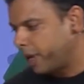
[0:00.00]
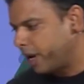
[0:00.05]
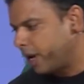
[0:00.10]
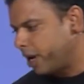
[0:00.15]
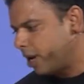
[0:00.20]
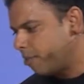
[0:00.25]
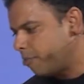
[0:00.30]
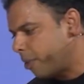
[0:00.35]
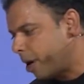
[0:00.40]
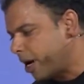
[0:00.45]

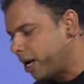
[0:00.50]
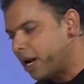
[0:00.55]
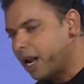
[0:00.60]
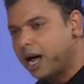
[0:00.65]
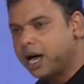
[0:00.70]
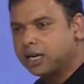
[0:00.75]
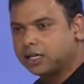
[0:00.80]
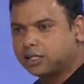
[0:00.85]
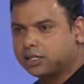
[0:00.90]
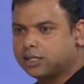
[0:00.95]
In my
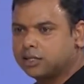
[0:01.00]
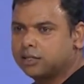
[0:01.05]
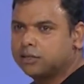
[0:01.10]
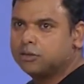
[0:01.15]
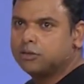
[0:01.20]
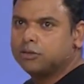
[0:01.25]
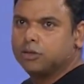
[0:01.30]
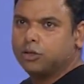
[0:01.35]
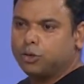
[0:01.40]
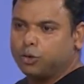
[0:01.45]
last
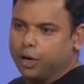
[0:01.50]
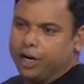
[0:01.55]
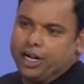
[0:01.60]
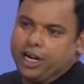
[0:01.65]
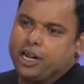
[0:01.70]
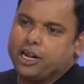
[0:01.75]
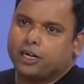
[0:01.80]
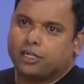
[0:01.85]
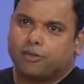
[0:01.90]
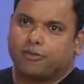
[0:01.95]

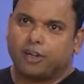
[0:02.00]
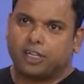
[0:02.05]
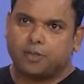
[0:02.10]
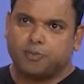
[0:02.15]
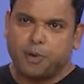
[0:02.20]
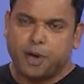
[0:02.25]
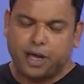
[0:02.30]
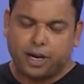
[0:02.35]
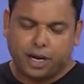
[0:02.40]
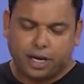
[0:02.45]
20 years of
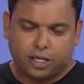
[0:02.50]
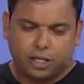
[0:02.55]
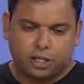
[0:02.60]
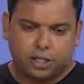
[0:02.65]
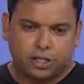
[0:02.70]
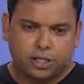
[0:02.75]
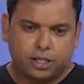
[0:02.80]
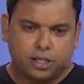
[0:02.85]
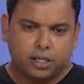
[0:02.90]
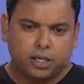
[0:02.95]
experience,
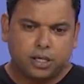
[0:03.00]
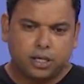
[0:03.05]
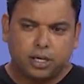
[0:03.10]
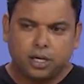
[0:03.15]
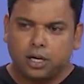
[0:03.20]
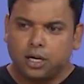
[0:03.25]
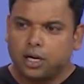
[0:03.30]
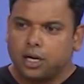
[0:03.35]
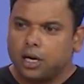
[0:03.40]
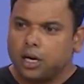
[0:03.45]

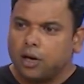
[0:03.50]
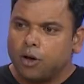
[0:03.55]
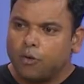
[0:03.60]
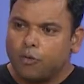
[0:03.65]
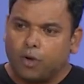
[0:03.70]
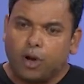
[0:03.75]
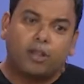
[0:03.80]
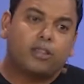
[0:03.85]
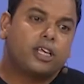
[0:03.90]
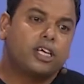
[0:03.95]

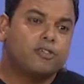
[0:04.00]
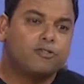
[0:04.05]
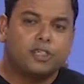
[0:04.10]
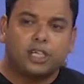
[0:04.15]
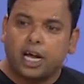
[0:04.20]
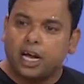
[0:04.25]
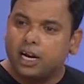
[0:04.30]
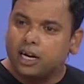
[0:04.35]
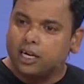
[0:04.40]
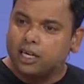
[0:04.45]
one of the things which
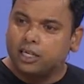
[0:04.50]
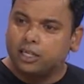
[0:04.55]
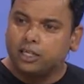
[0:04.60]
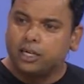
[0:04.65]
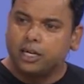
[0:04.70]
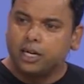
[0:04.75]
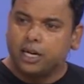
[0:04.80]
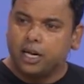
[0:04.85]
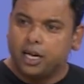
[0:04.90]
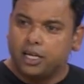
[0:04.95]
I
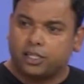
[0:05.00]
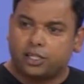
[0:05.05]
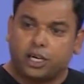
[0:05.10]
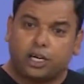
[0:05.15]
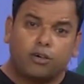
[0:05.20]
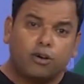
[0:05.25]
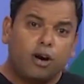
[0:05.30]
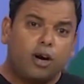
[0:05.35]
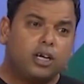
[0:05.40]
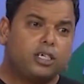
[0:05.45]
learned is
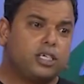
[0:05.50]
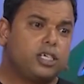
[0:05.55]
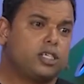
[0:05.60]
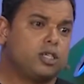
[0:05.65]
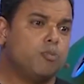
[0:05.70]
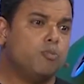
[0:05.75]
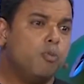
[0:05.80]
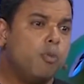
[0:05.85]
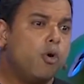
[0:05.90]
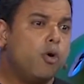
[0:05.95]
technology is
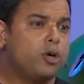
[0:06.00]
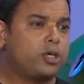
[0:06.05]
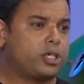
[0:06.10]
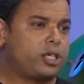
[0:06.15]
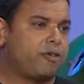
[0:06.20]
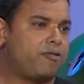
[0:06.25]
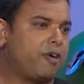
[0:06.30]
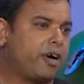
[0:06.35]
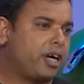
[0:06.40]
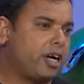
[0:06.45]
the
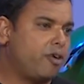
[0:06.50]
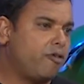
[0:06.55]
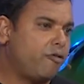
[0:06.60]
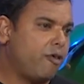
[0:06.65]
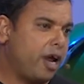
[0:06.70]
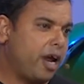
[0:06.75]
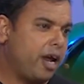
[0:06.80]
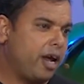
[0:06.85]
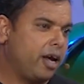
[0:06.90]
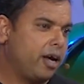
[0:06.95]
most effective
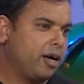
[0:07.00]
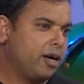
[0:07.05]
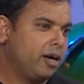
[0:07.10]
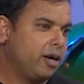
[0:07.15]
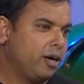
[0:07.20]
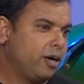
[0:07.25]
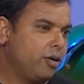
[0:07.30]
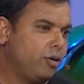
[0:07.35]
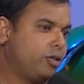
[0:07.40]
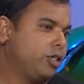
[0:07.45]
way
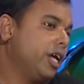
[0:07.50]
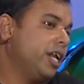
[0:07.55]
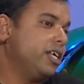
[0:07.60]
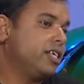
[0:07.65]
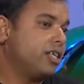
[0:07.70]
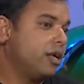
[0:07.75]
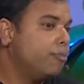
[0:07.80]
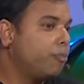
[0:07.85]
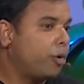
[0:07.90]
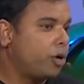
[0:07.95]
to
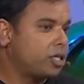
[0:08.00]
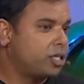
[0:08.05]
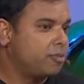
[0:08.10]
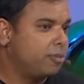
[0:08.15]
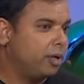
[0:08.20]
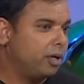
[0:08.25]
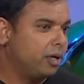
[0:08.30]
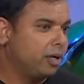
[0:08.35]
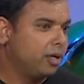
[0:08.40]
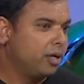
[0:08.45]
challenge the
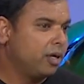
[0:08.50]
impossible.